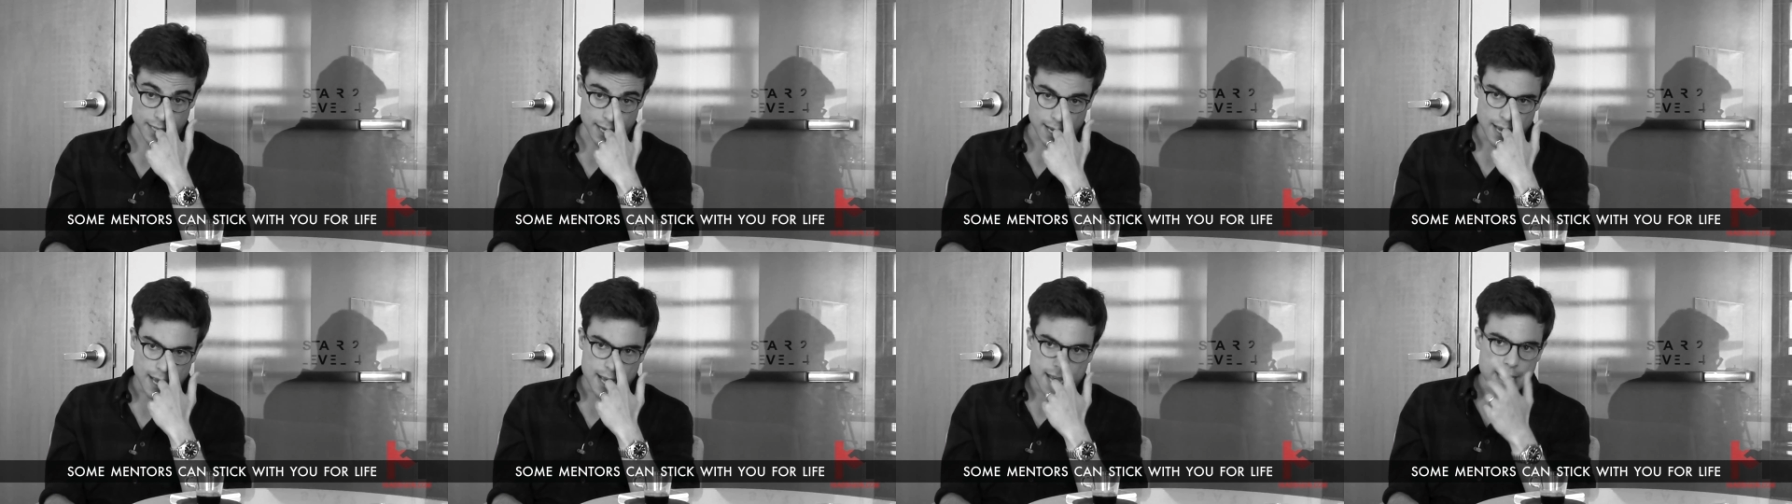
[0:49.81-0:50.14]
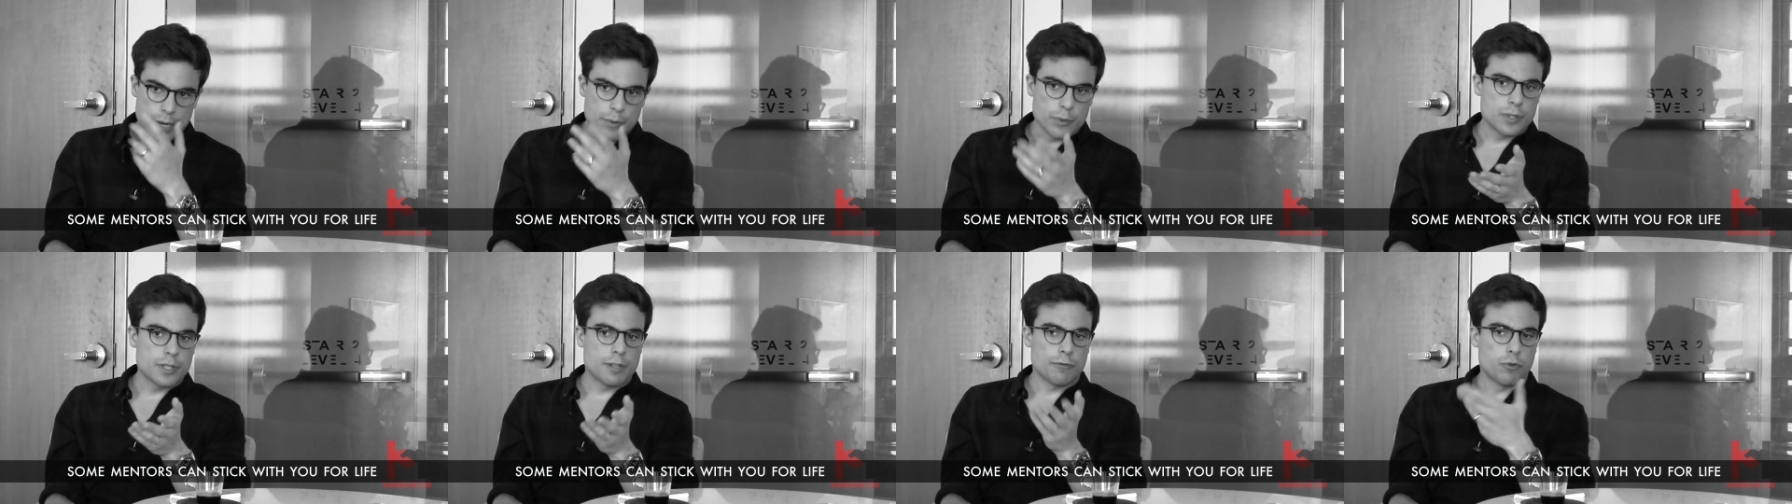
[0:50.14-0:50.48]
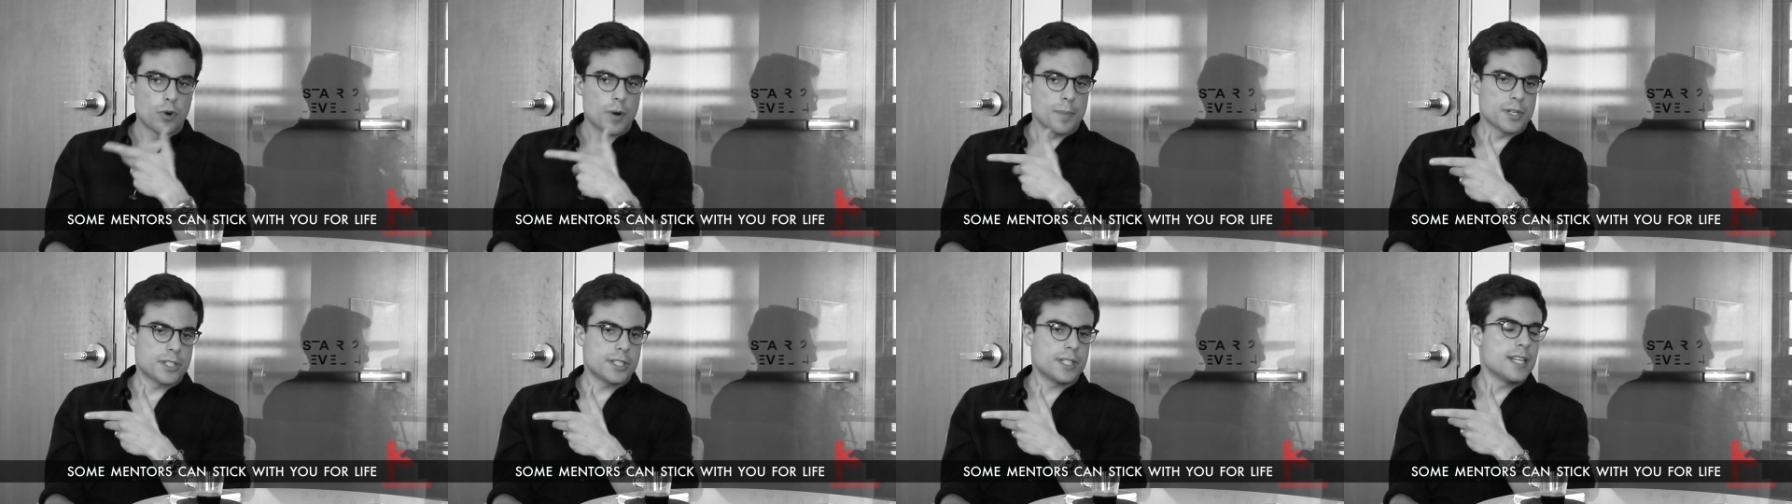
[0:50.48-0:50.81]
He was the
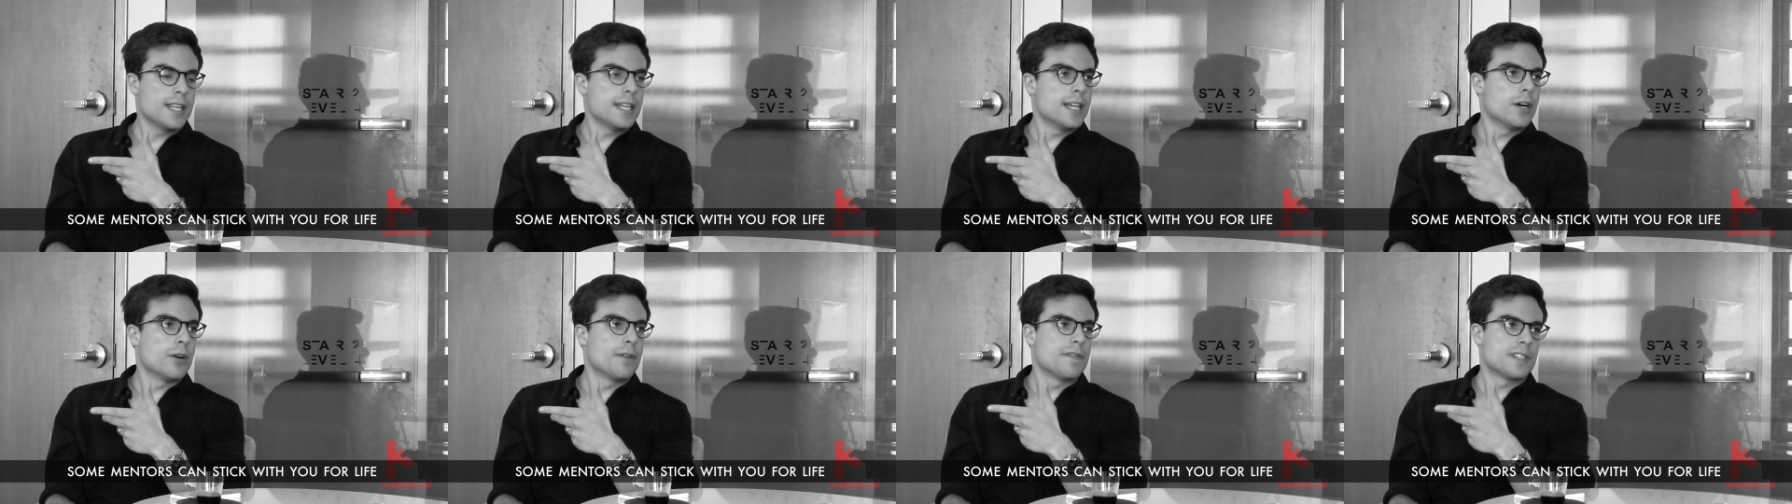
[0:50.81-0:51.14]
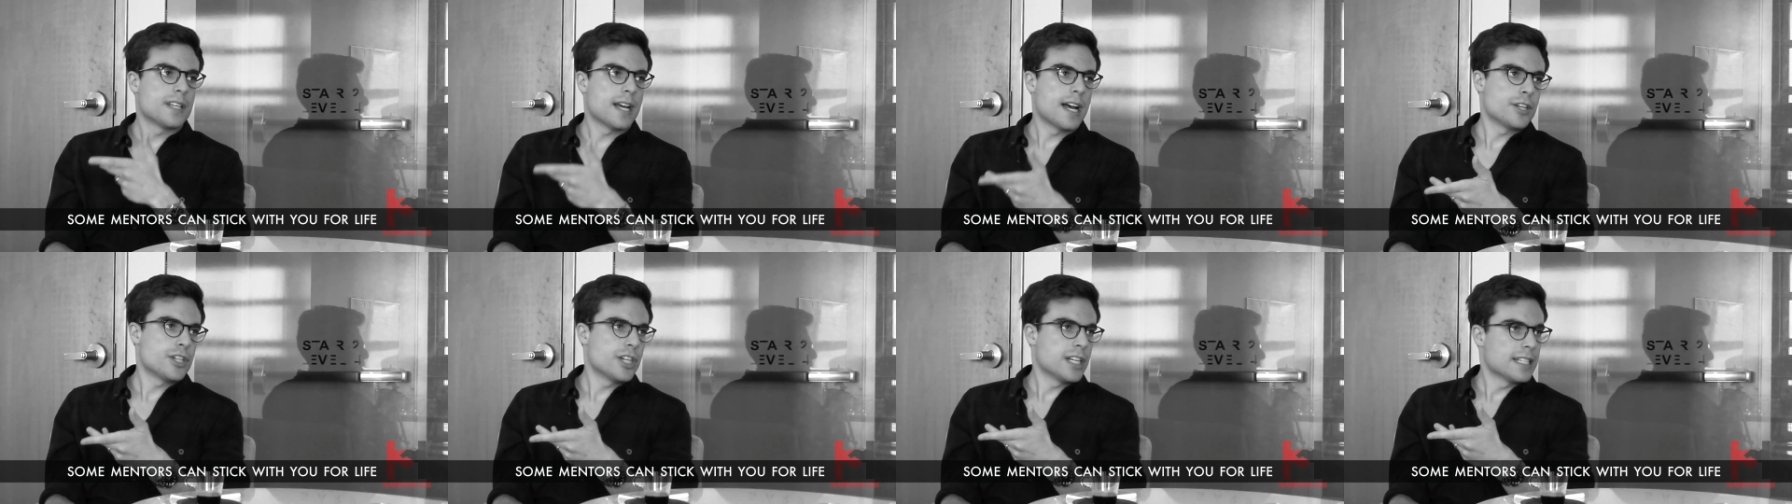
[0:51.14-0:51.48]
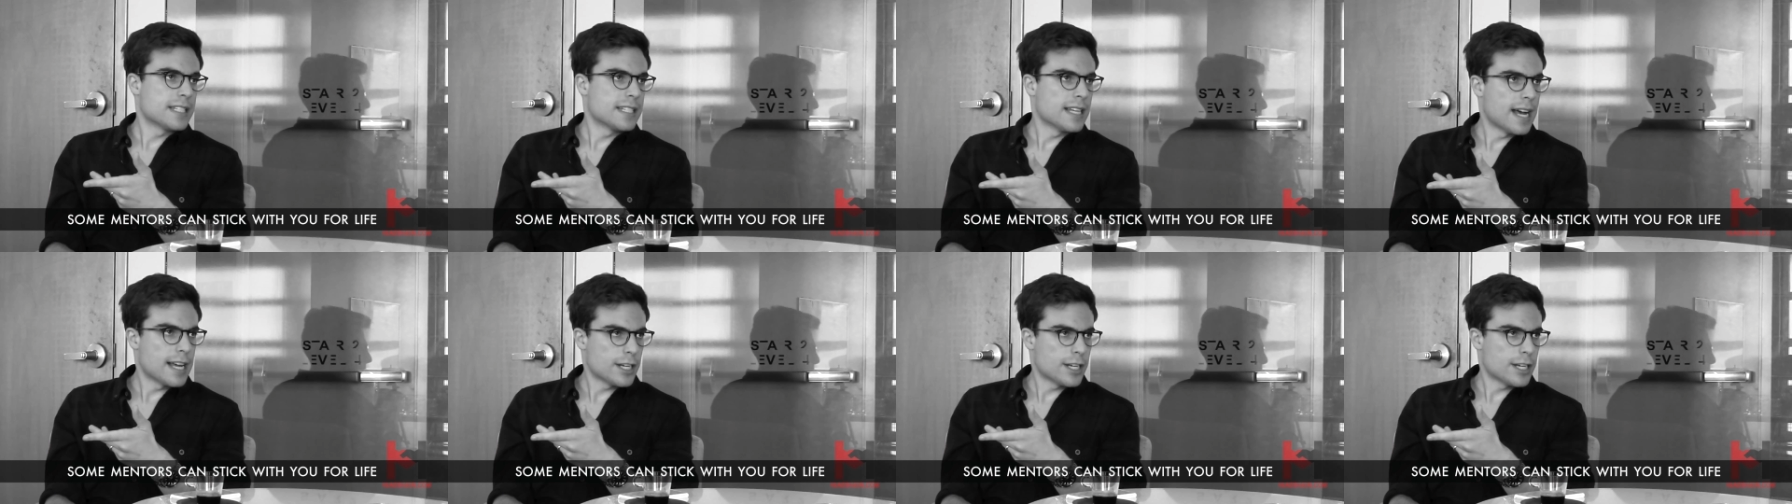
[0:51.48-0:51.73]
former C E O of Saatchi and